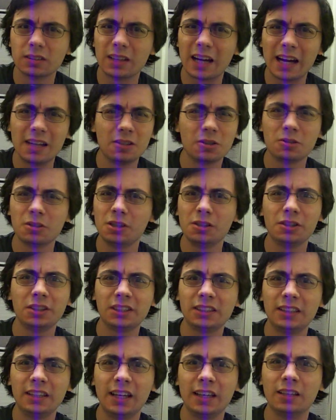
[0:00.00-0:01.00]
I don't
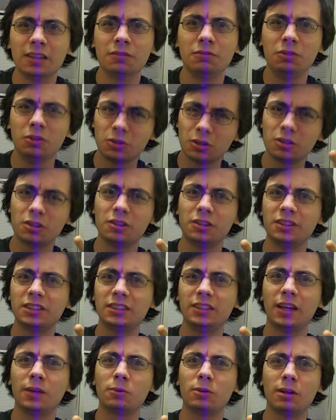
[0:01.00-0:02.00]
understand. If you don't
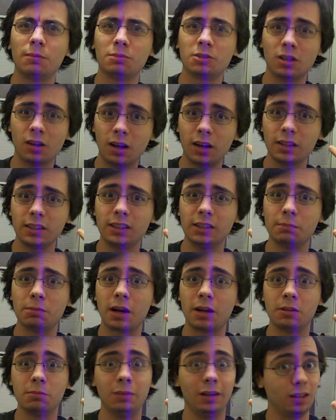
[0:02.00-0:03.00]
understand what I'm talking
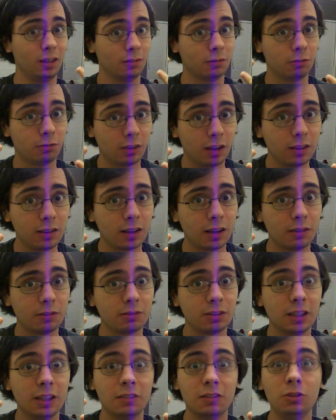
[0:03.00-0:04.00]
about or making fun
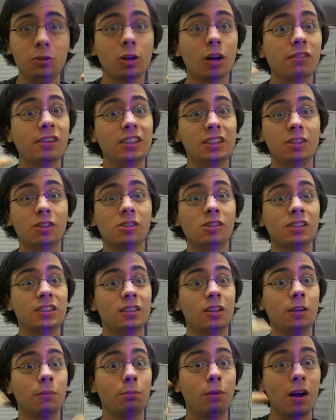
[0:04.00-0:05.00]
of, then you always don't
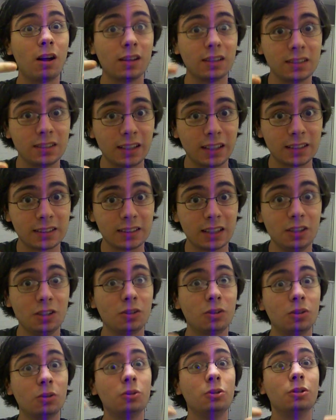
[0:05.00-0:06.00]
understand politics and you
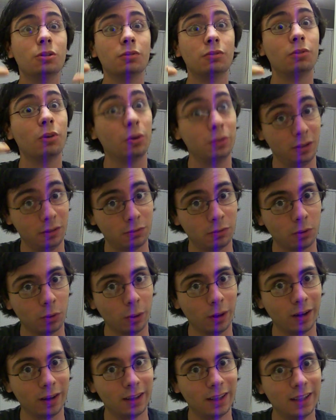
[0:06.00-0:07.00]
don't know who you're voting
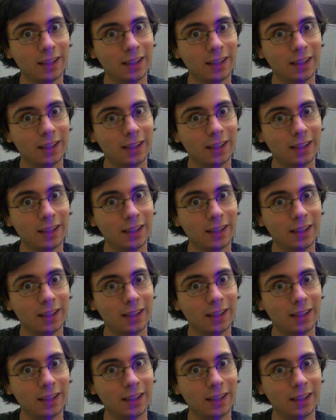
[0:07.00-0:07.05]
for.